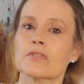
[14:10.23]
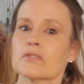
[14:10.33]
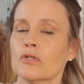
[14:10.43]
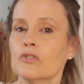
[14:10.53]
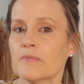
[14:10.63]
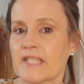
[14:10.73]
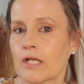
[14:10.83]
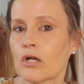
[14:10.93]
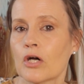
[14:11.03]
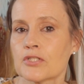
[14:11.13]
so it's one hundred
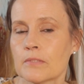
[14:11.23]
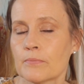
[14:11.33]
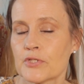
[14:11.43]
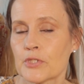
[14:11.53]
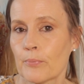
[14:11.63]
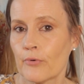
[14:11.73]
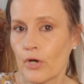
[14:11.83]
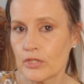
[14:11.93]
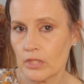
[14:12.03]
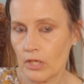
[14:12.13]
percent cotton, but it's a
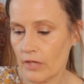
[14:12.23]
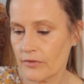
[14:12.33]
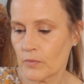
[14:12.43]
broadcloth.